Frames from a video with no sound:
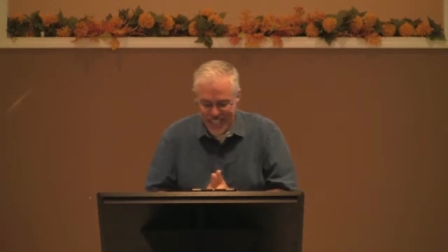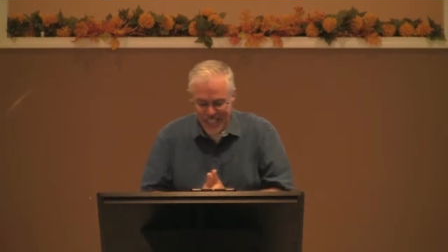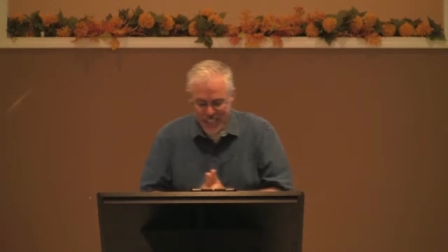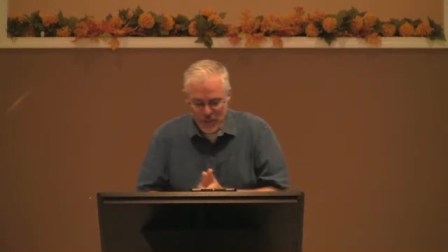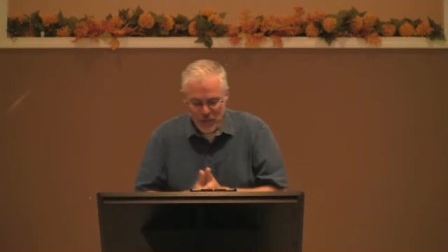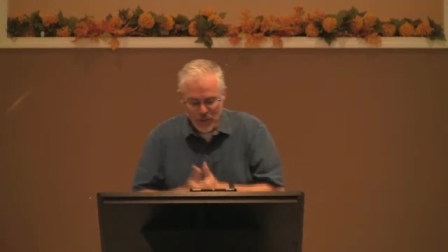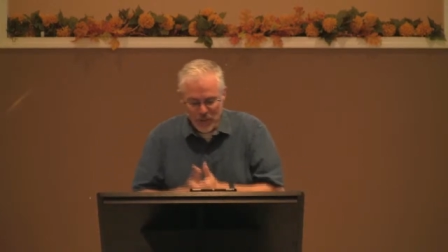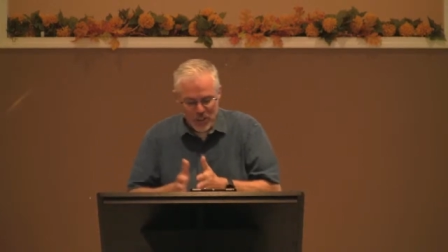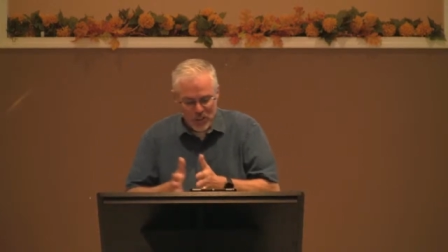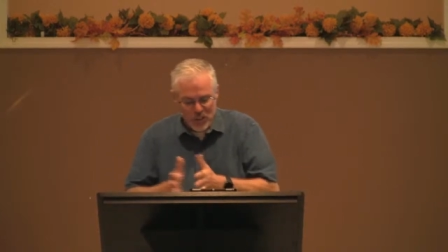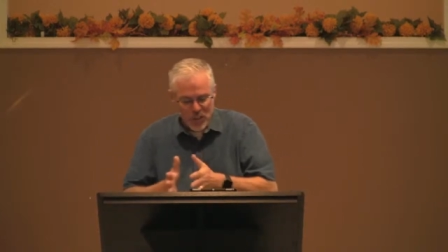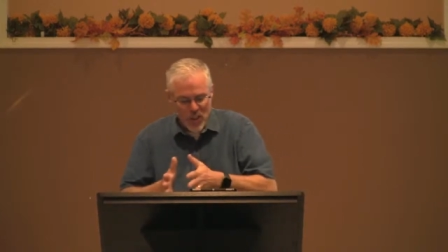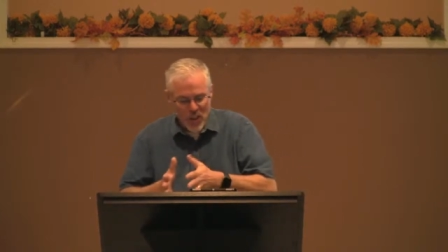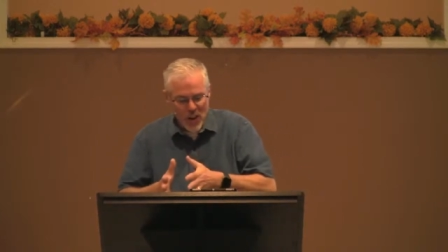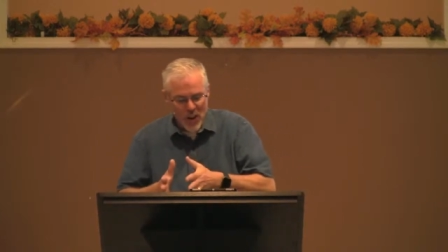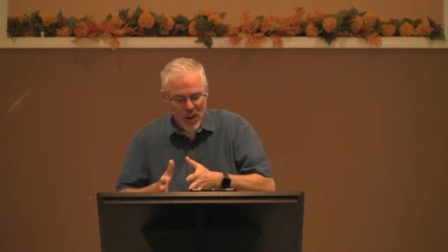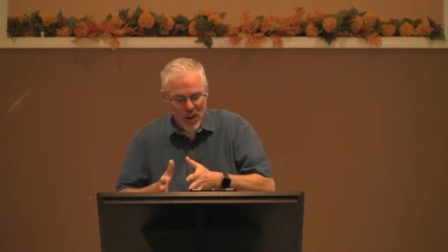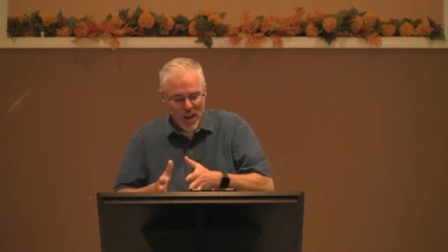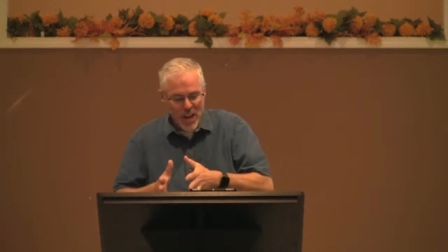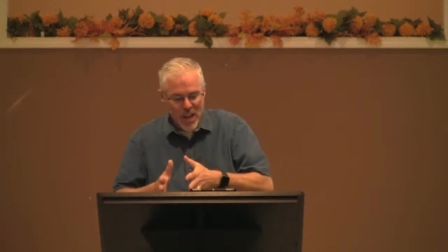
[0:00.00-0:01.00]
It fits
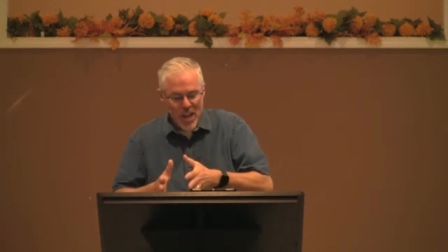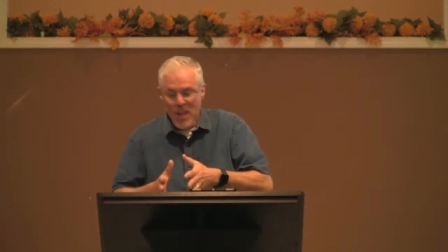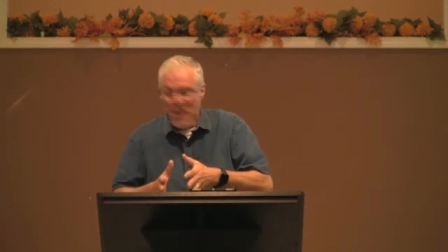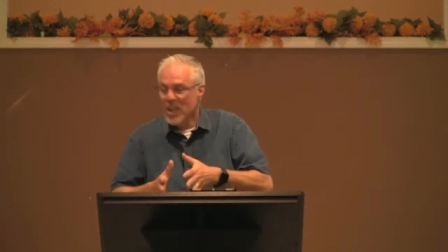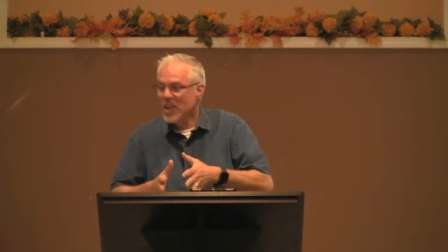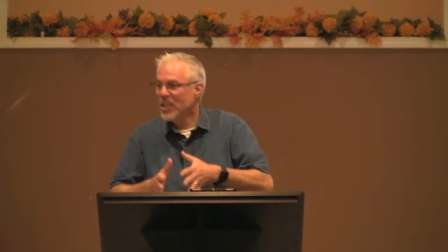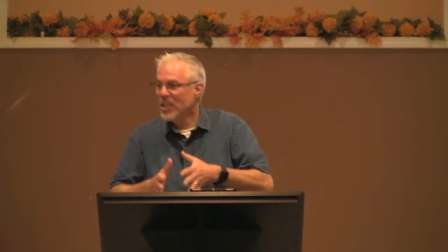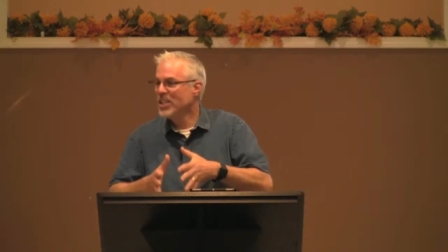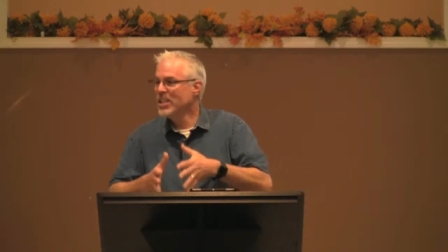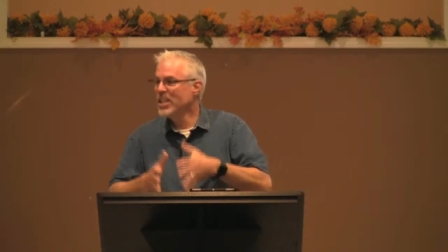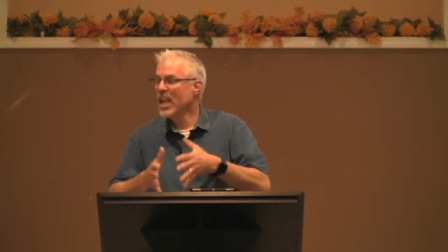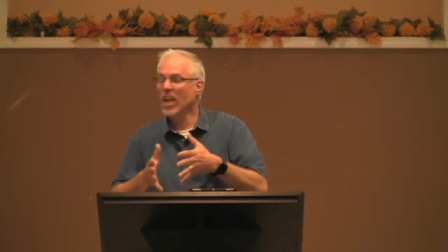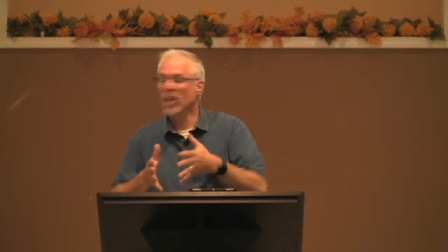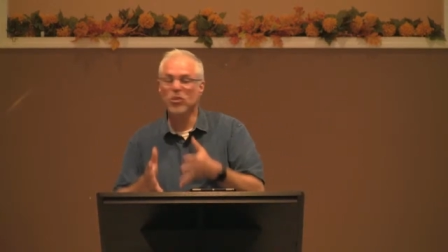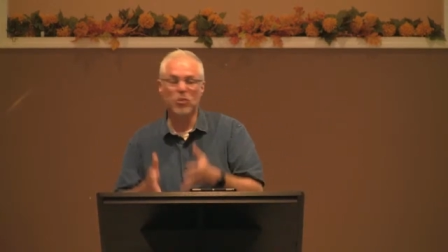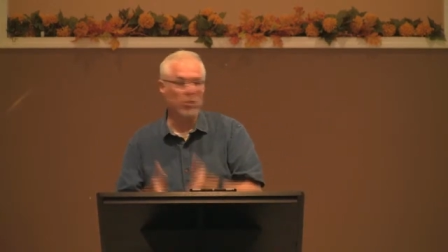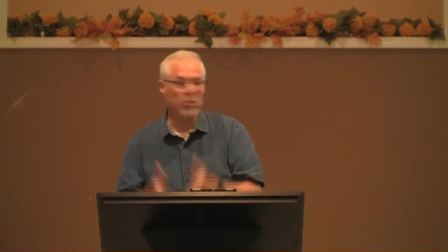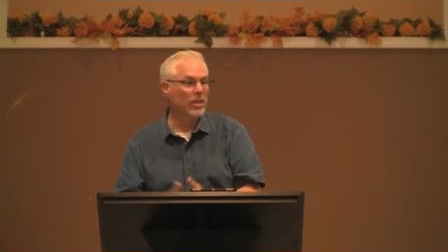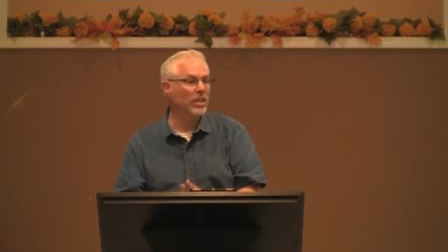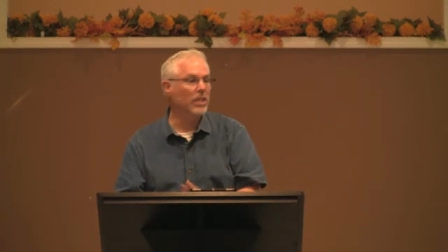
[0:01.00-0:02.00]
their
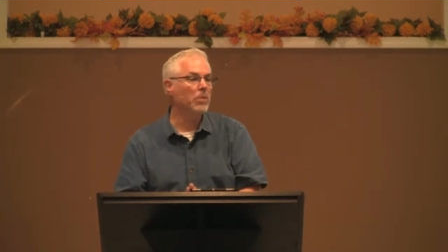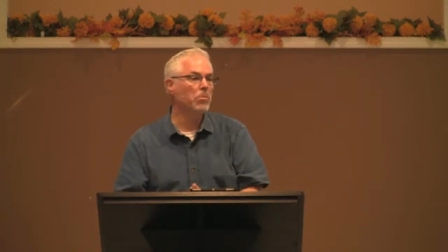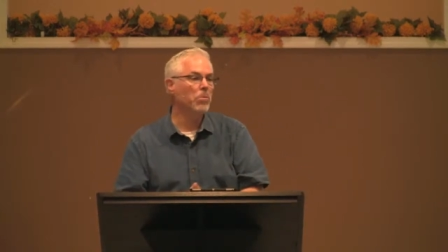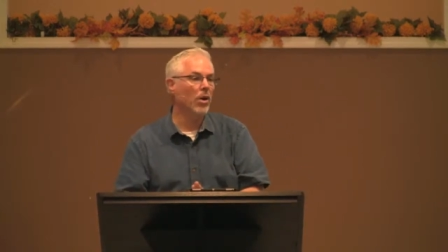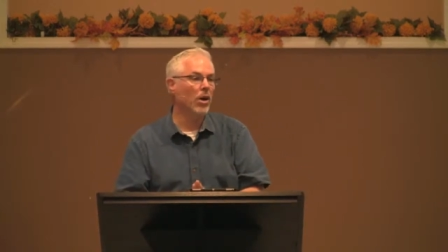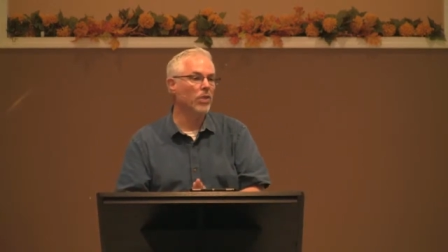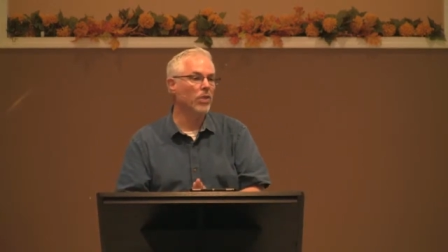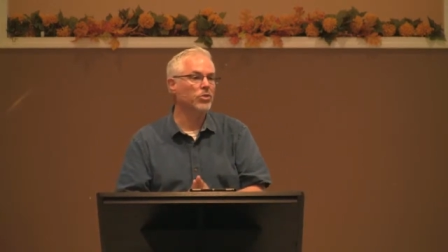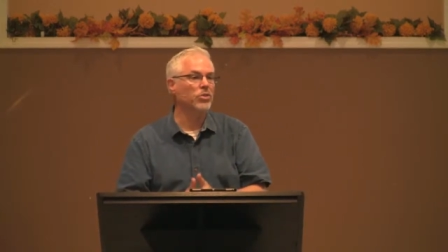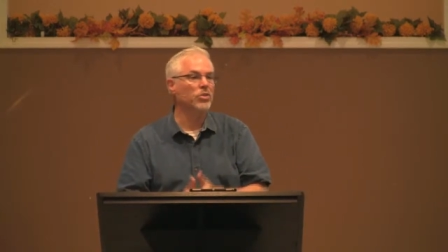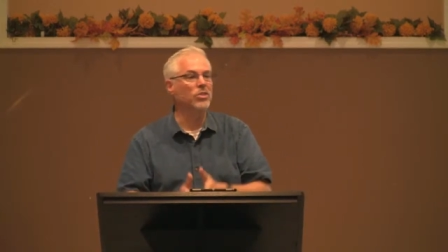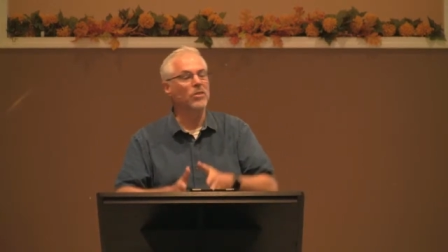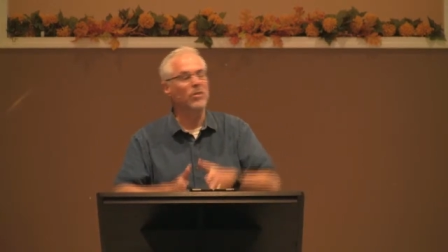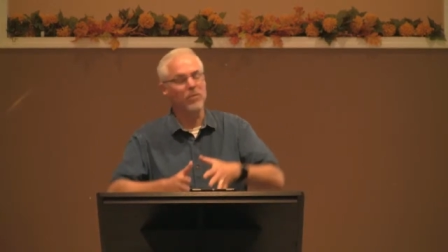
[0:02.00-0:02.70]
natural impulses.